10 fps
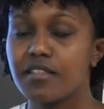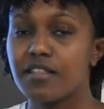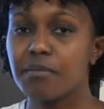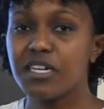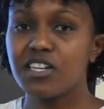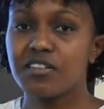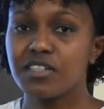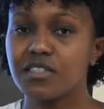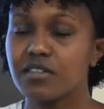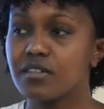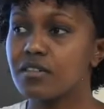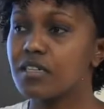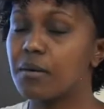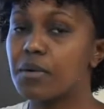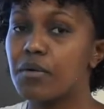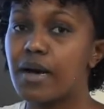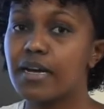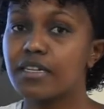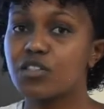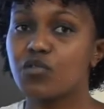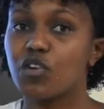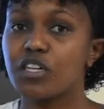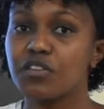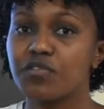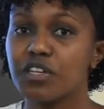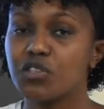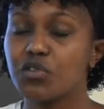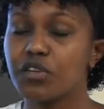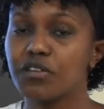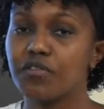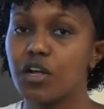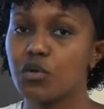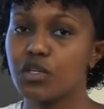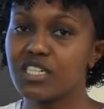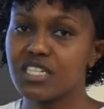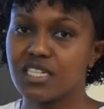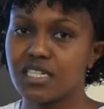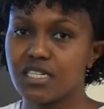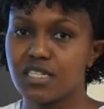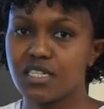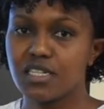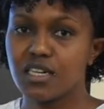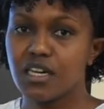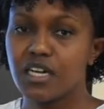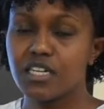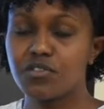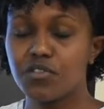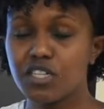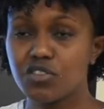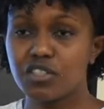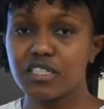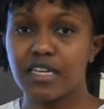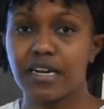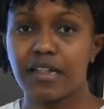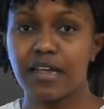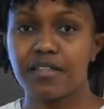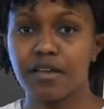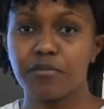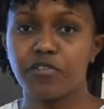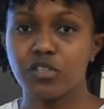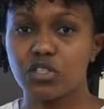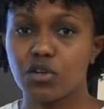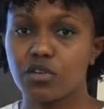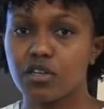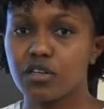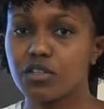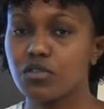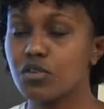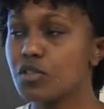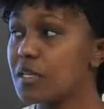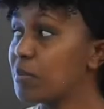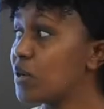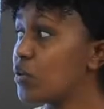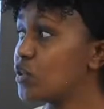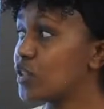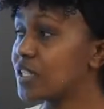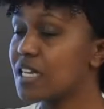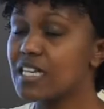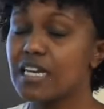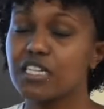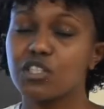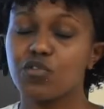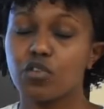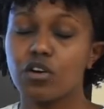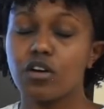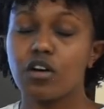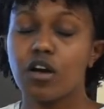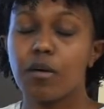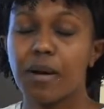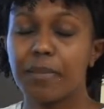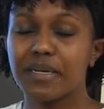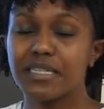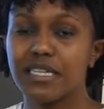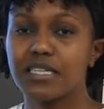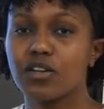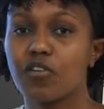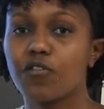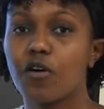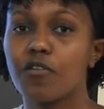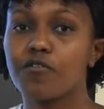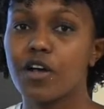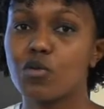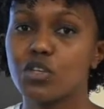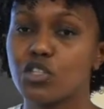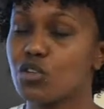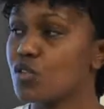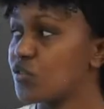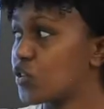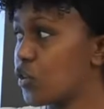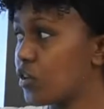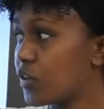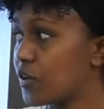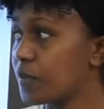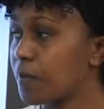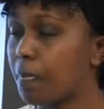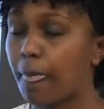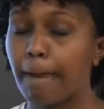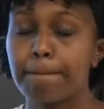The major reason, number one, is for inventory valuation. Inventory is another name for stock. So simply what you're saying here, it is for purposes of valuation of stock.